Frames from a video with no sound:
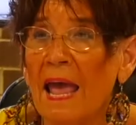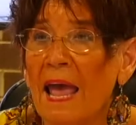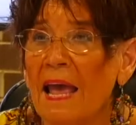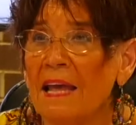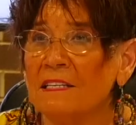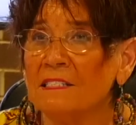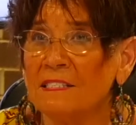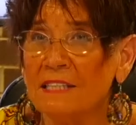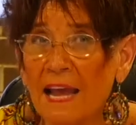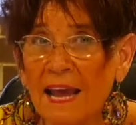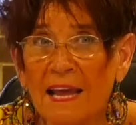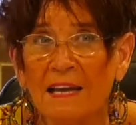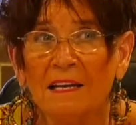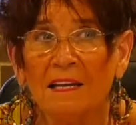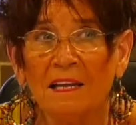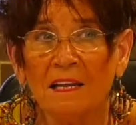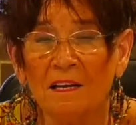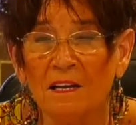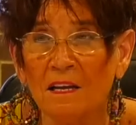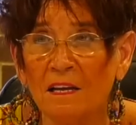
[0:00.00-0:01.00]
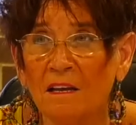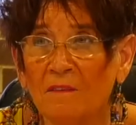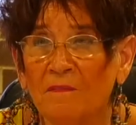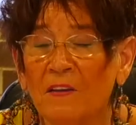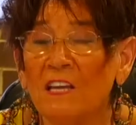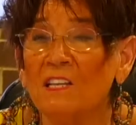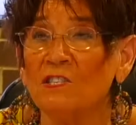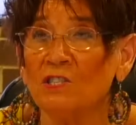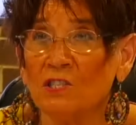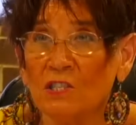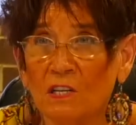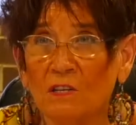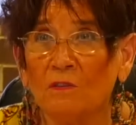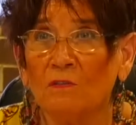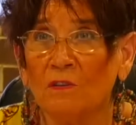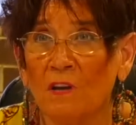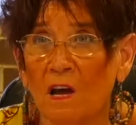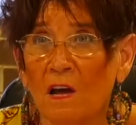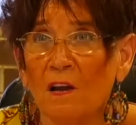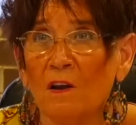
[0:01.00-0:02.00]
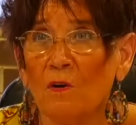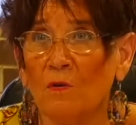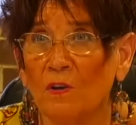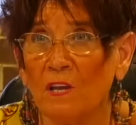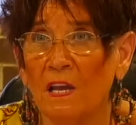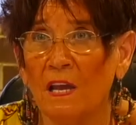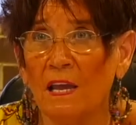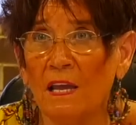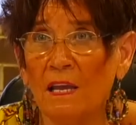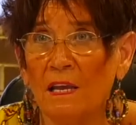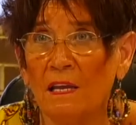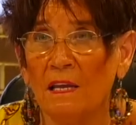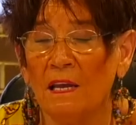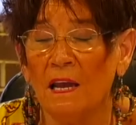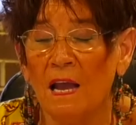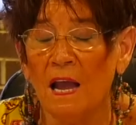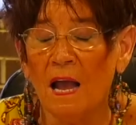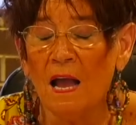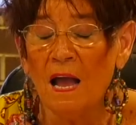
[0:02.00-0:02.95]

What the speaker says: And sadly enough, it's still not okay.